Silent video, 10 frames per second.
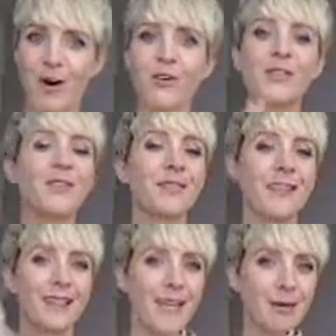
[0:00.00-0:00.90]
got
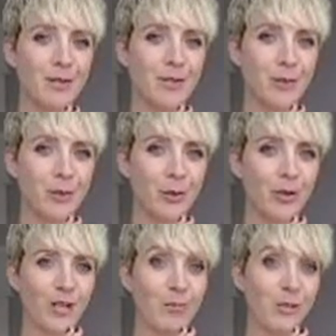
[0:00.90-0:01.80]
labor
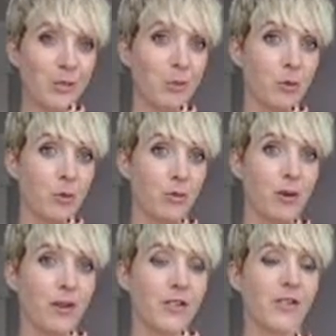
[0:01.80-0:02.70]
support
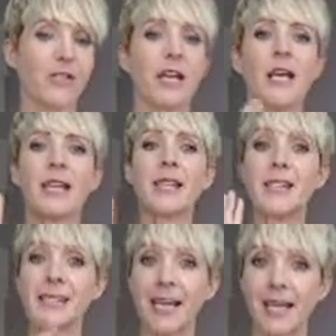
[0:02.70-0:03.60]
partner. Then the
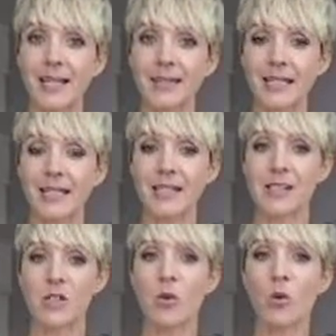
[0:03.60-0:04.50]
second thing
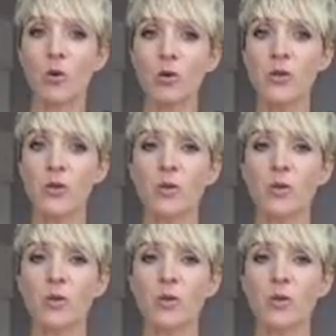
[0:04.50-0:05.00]
is, you also